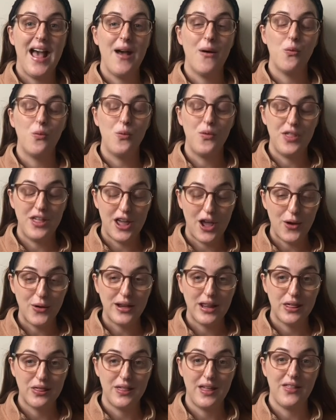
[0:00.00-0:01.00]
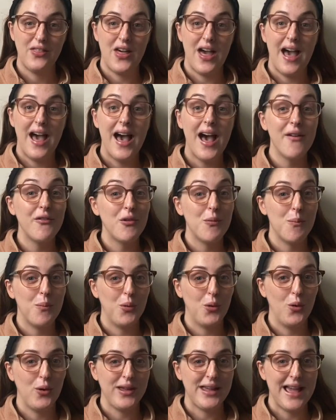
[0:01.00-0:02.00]
The only thing that I haven't
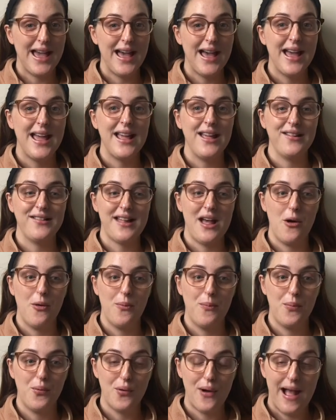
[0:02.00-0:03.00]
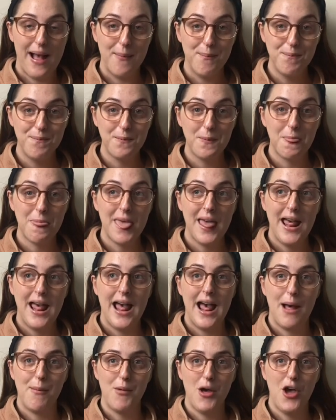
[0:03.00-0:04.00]
bought yet is our pram.
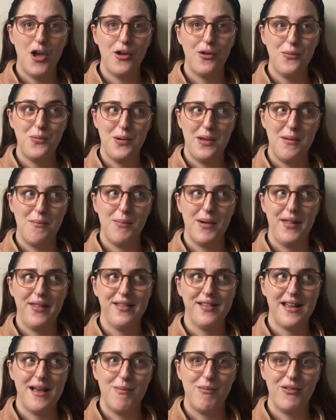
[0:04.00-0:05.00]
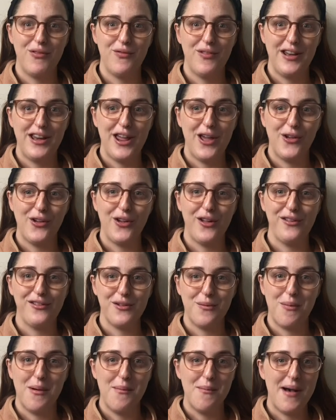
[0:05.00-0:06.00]
I'm hoping by the time this video goes
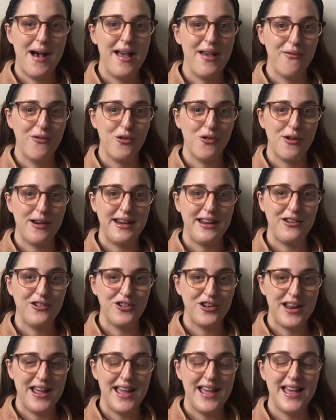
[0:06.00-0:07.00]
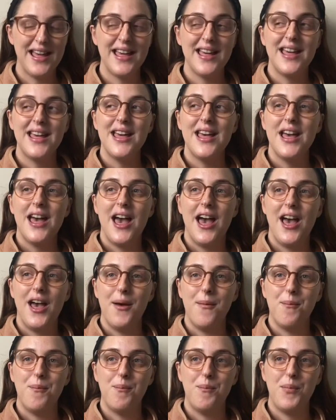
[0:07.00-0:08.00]
up I might have already done it,
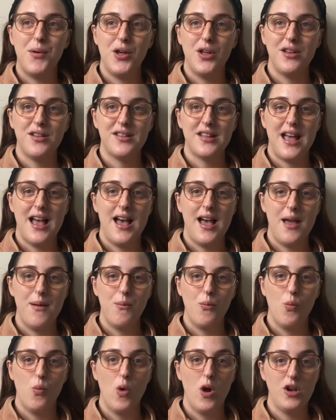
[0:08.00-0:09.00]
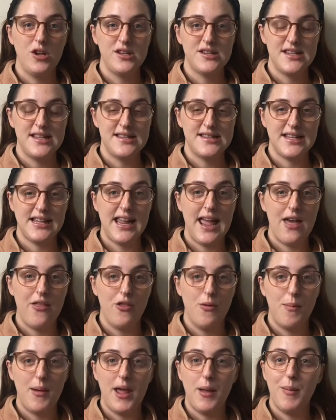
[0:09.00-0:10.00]
but I'm wanting to get
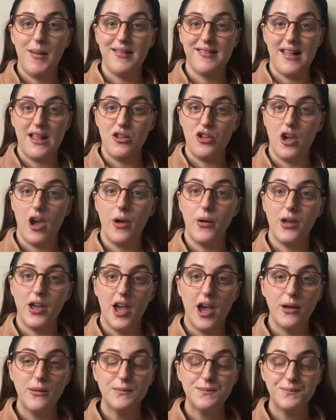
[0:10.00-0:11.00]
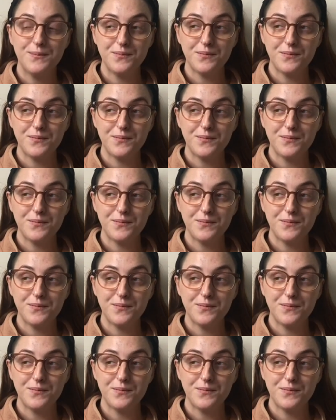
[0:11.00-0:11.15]
the Baby Zen yo-yo.